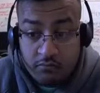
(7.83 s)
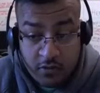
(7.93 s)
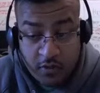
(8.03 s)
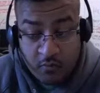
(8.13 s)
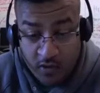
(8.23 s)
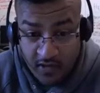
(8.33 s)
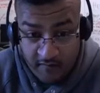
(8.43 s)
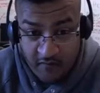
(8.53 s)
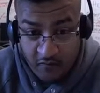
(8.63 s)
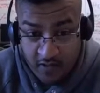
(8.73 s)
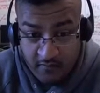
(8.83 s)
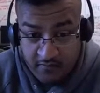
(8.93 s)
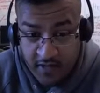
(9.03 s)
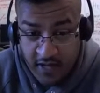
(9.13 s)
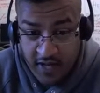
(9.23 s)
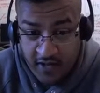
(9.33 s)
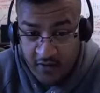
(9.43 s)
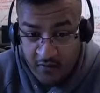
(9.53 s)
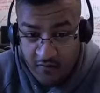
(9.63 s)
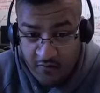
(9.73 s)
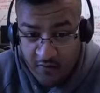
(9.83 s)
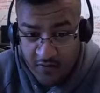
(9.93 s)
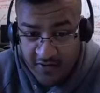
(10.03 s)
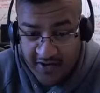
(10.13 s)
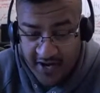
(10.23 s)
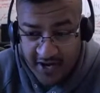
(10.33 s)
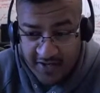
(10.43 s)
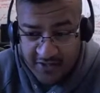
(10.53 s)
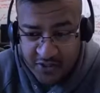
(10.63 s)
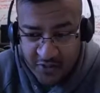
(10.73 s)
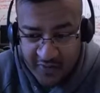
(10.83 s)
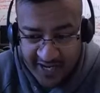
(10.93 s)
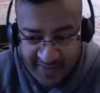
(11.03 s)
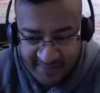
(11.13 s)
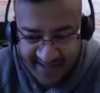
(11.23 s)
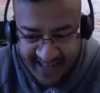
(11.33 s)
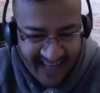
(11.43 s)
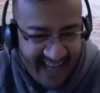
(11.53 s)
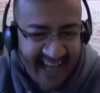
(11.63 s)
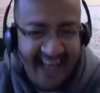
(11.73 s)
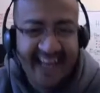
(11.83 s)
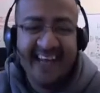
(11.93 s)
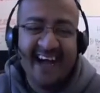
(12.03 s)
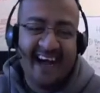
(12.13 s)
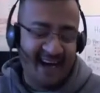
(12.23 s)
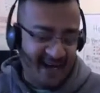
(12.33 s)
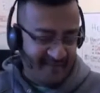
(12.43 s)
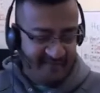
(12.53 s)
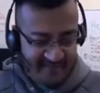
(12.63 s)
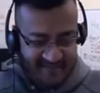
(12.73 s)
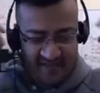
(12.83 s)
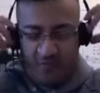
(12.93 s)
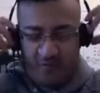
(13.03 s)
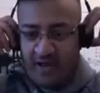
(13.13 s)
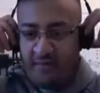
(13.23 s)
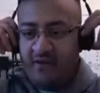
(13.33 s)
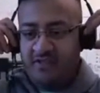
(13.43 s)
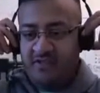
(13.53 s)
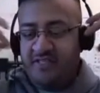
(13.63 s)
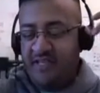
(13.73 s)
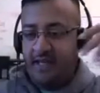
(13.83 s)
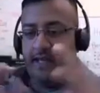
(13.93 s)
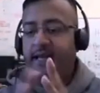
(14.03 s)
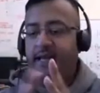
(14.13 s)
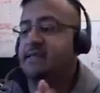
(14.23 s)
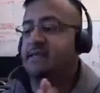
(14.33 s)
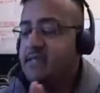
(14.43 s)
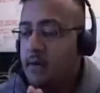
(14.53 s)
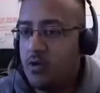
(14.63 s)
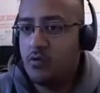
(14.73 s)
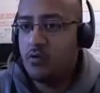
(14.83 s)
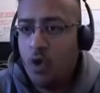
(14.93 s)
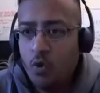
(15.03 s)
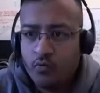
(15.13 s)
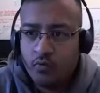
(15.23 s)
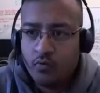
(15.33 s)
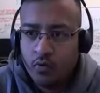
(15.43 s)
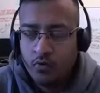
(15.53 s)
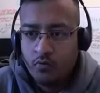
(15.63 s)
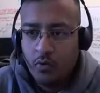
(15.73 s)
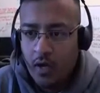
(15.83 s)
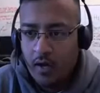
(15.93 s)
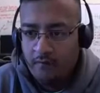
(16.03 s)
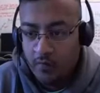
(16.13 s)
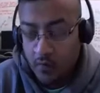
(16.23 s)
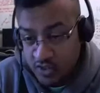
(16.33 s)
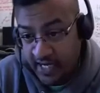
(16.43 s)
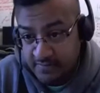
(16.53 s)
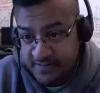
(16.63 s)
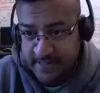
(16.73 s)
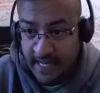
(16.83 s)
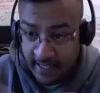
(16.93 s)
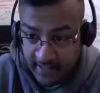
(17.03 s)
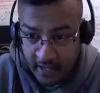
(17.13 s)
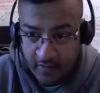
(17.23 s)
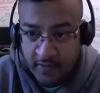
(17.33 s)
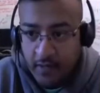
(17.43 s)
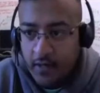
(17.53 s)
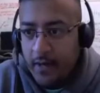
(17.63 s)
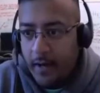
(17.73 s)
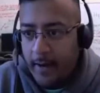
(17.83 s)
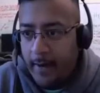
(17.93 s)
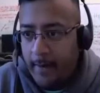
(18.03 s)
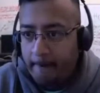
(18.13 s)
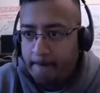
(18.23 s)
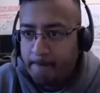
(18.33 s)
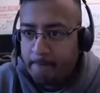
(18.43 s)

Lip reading: Good morning, everyone. Thank you for showing up. So what I'm going to do today is I'm going to go through, for James and Karen, um,